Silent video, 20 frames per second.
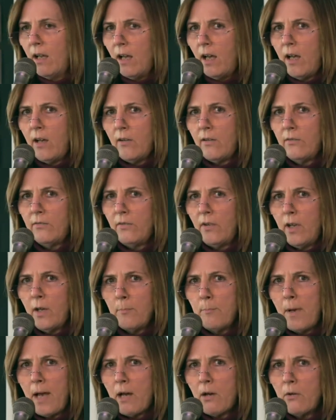of
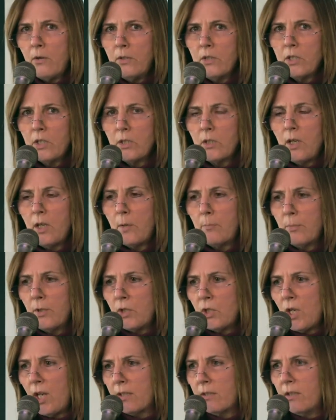about, a
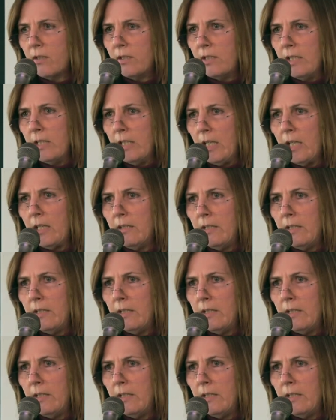projected